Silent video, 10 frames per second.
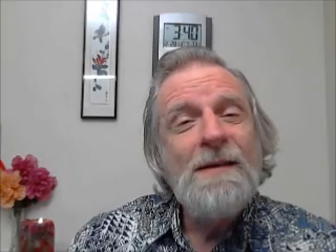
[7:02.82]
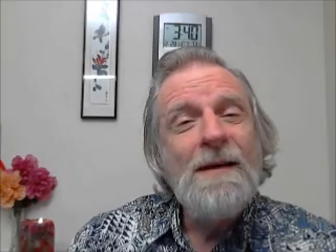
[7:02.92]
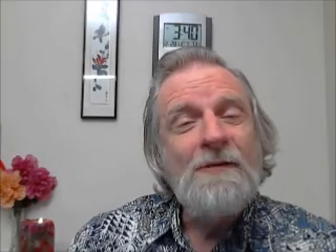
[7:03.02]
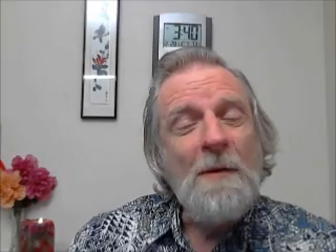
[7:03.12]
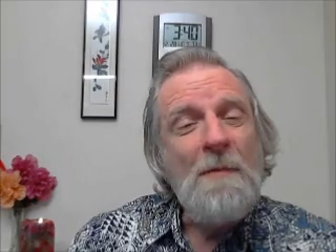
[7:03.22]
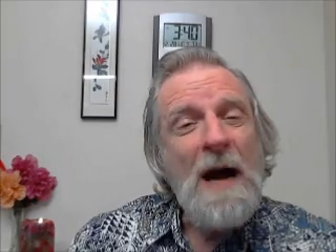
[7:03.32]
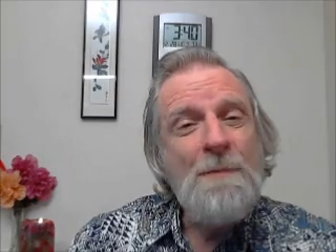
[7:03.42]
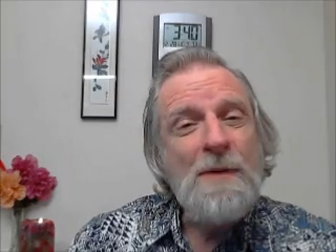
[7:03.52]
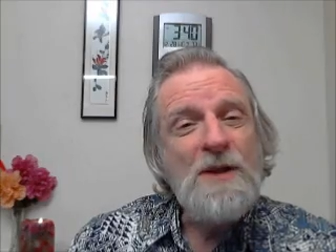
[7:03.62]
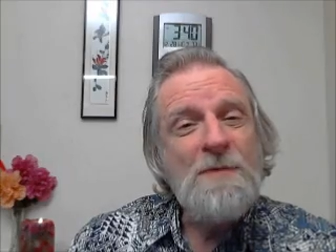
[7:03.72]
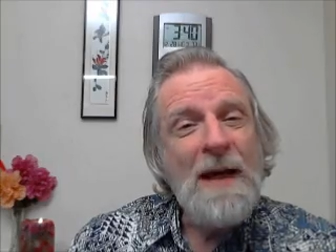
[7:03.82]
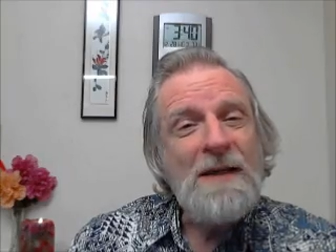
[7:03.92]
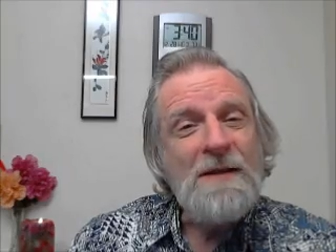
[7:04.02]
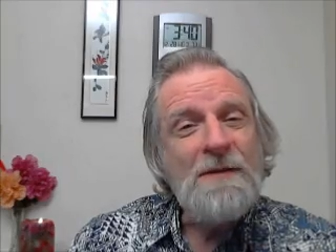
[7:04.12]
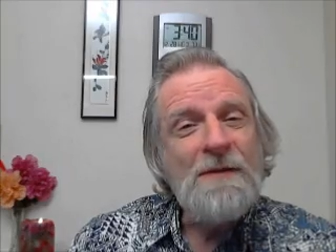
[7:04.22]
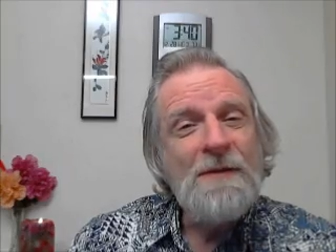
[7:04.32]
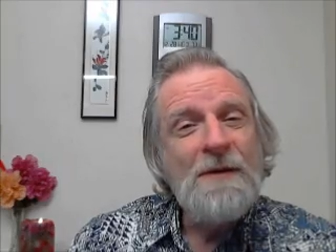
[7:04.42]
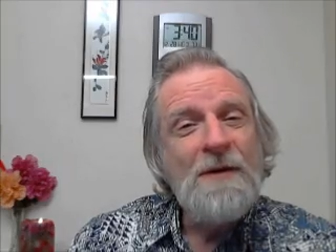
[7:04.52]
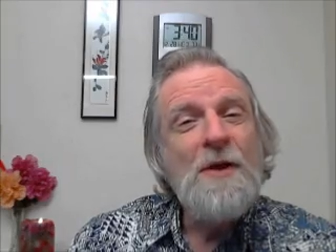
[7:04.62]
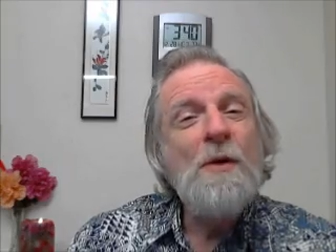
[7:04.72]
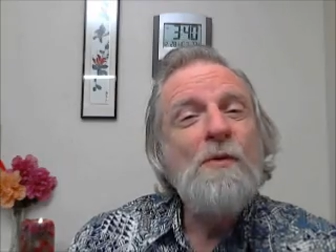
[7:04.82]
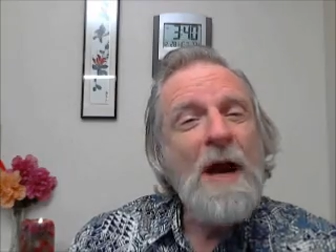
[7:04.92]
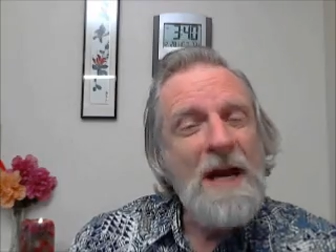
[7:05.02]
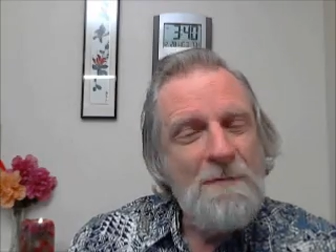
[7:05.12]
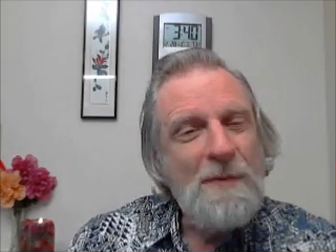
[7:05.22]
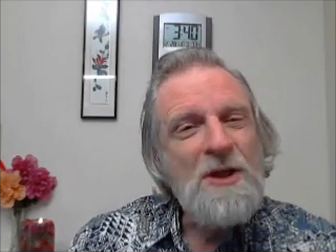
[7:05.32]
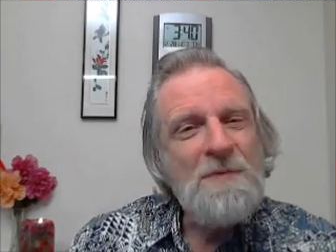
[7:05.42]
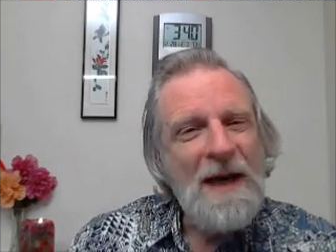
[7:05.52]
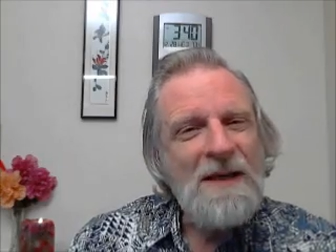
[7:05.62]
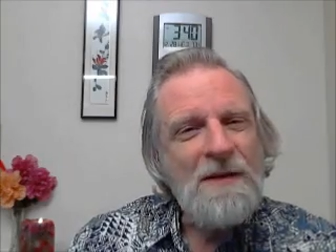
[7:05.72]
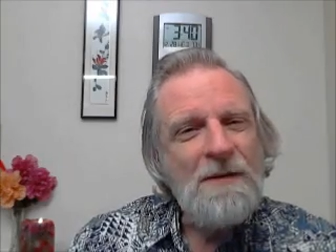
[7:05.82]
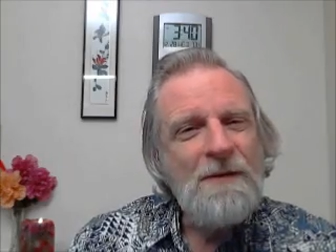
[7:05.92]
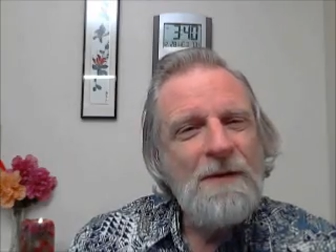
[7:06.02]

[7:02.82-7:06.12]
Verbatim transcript: from my perspective, the right perspective,